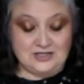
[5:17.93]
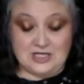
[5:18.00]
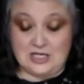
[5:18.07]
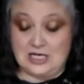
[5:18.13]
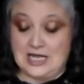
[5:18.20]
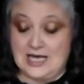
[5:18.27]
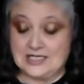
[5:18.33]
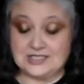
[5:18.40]
The
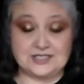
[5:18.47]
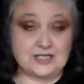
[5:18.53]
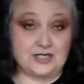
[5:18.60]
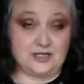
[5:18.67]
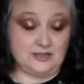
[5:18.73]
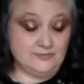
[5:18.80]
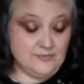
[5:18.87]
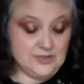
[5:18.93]
last
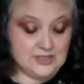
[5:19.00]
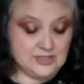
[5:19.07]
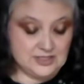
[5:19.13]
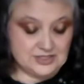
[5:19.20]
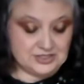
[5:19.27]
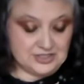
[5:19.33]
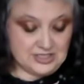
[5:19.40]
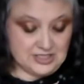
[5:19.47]
item
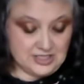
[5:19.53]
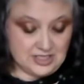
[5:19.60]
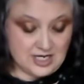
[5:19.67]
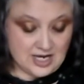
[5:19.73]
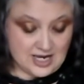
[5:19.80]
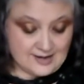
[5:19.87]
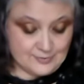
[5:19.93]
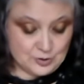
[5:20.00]
is the
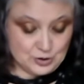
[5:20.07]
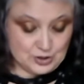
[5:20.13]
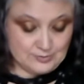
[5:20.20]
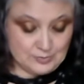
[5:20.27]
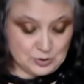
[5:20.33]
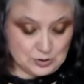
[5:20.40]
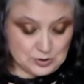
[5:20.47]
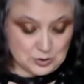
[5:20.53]
hammered
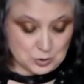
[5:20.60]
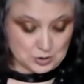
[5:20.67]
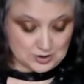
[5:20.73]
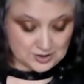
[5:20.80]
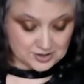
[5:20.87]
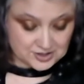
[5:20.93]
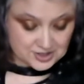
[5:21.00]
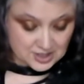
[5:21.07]
moon
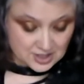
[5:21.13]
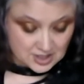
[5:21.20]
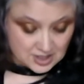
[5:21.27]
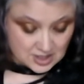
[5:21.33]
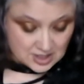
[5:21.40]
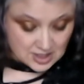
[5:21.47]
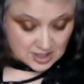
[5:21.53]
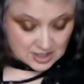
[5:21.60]
quartz.
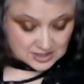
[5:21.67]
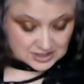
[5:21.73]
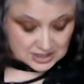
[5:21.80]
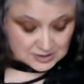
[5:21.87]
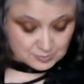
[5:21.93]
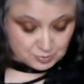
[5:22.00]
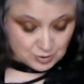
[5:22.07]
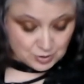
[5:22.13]
It
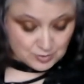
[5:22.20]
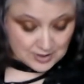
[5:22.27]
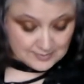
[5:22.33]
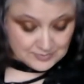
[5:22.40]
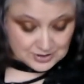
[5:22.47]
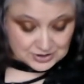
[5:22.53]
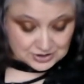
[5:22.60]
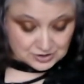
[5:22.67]
says
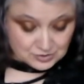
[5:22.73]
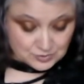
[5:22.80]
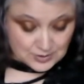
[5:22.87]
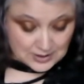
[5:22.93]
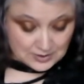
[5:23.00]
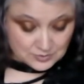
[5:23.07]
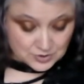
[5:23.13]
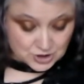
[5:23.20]
program this
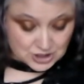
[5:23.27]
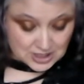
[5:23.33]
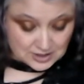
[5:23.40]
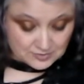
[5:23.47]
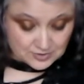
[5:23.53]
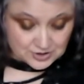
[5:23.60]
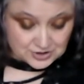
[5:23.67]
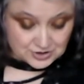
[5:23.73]
crown
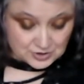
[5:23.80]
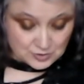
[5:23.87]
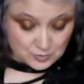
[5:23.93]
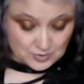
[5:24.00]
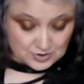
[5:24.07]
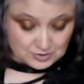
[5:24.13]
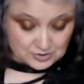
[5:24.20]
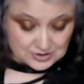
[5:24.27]
chakra stone
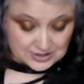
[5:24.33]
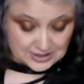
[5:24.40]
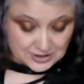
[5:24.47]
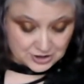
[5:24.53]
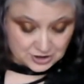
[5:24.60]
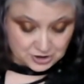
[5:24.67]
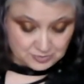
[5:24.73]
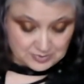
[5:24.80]
with your
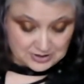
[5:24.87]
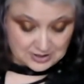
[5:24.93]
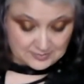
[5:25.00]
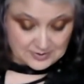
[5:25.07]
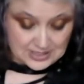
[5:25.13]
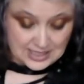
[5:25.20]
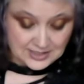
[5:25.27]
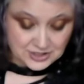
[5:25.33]
intention to
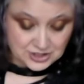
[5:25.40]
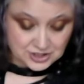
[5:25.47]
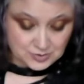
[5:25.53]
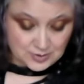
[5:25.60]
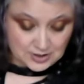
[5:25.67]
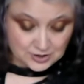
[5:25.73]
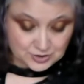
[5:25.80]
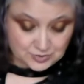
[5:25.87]
become conscious
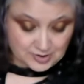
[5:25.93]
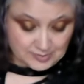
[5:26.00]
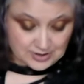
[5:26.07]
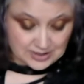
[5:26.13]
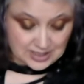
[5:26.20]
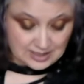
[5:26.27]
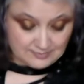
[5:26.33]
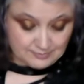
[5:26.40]
while
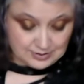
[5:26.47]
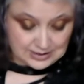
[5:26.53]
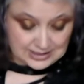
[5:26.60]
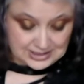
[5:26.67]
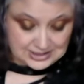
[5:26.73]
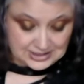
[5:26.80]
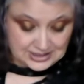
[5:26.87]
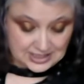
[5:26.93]
dreaming and
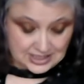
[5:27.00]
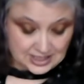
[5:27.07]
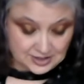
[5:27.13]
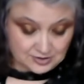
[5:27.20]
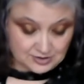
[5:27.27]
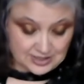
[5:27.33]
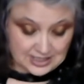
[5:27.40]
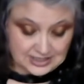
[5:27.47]
place it on
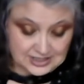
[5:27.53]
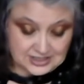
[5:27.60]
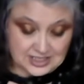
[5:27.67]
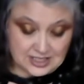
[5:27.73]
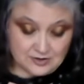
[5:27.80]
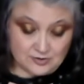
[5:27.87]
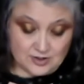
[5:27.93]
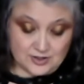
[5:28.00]
your
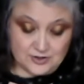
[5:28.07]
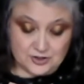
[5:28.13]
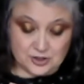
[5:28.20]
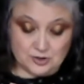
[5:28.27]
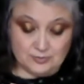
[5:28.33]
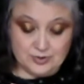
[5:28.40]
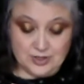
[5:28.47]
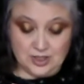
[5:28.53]
nightstand or under
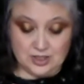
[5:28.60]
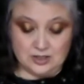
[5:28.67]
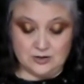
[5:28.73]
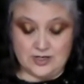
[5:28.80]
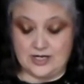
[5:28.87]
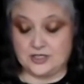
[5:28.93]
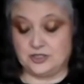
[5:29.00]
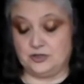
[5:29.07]
your
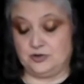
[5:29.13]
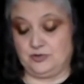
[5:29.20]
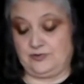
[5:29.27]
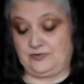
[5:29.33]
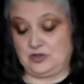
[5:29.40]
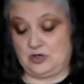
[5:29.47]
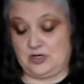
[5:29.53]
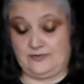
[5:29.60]
pillow as you
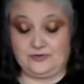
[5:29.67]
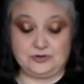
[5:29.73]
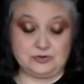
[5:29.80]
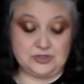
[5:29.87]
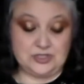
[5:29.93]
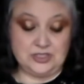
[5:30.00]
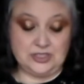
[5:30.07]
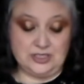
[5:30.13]
drift off to
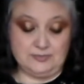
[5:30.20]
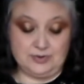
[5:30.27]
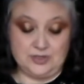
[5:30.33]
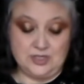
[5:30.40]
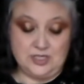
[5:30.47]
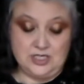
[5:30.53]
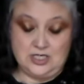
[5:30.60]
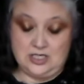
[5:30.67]
sleep.
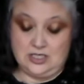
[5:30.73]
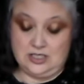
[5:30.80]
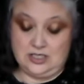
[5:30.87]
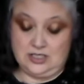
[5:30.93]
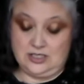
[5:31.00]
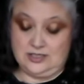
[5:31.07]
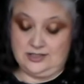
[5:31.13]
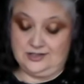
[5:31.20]
It
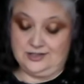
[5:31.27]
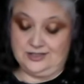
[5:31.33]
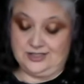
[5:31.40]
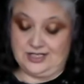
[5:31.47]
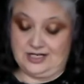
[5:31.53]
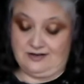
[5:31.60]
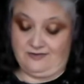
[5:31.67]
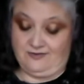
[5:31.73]

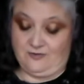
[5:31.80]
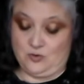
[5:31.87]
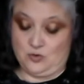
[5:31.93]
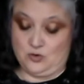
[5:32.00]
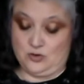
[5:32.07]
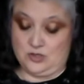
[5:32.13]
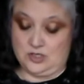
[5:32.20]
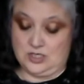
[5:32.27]
is a
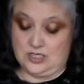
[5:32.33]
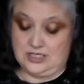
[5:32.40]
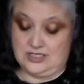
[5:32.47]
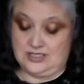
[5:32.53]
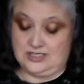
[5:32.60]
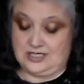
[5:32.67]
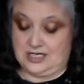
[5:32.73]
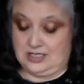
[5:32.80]
$4
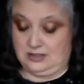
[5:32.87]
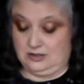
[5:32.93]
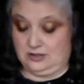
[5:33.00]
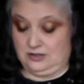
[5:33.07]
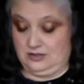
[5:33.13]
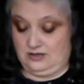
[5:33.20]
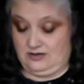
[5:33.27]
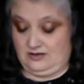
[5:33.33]

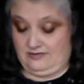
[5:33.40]
value.